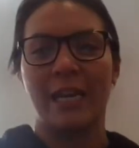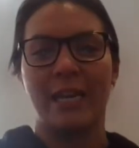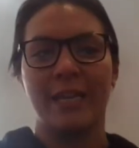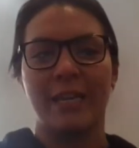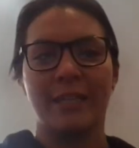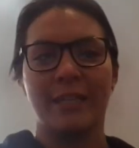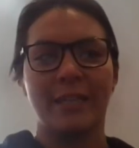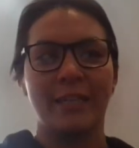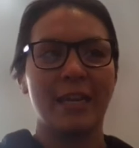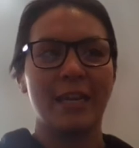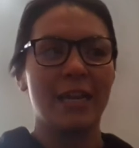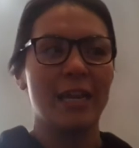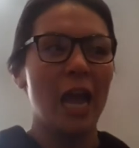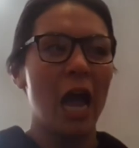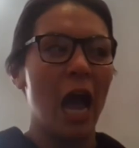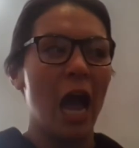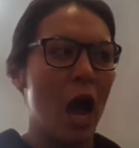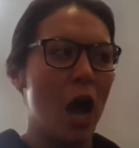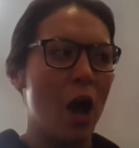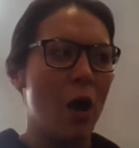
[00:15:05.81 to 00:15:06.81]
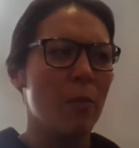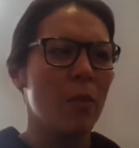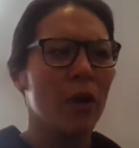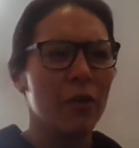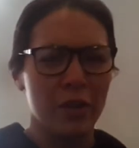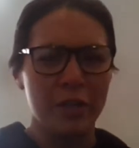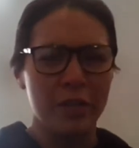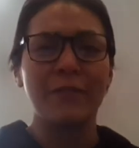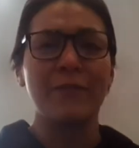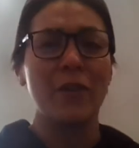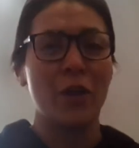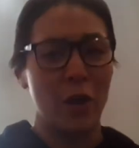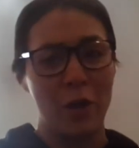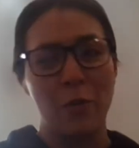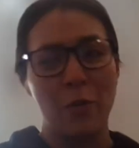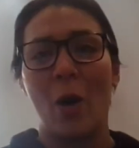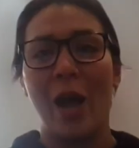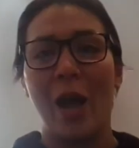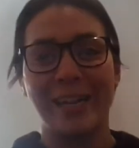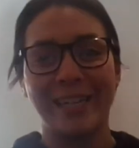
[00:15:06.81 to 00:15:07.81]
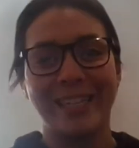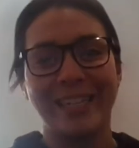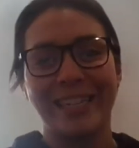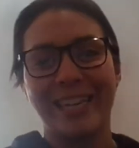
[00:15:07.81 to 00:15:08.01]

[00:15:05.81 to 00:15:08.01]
is um, is very wide,